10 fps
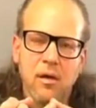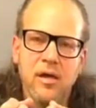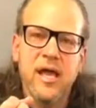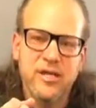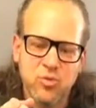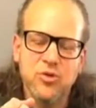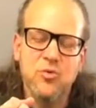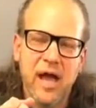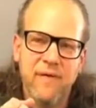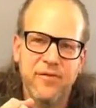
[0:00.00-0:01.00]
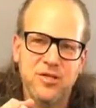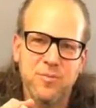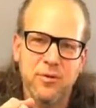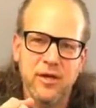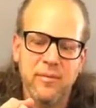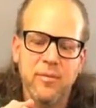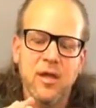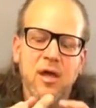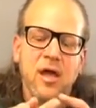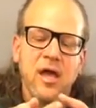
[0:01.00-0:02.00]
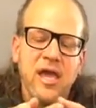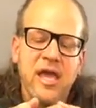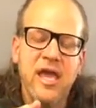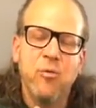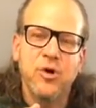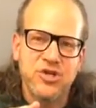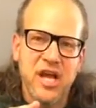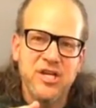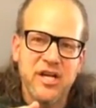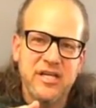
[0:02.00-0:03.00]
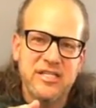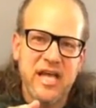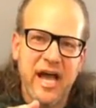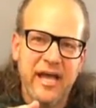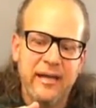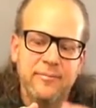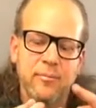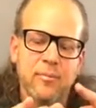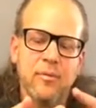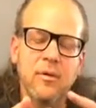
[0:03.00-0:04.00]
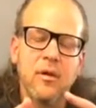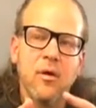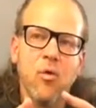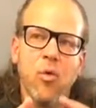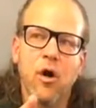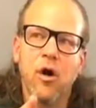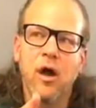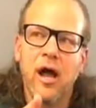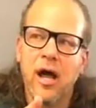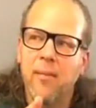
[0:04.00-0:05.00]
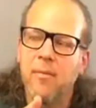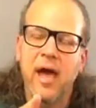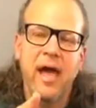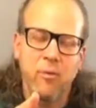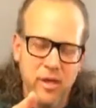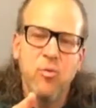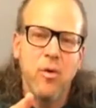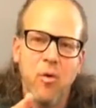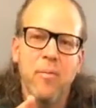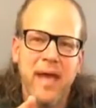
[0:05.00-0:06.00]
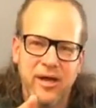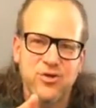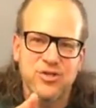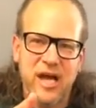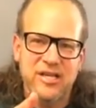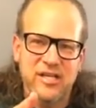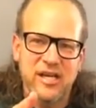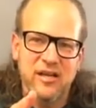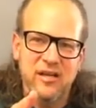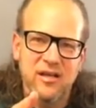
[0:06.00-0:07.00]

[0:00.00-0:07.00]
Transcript: Yes, we'll do confidence building. We're changing its diet. We're, um, we, we will be exercising it.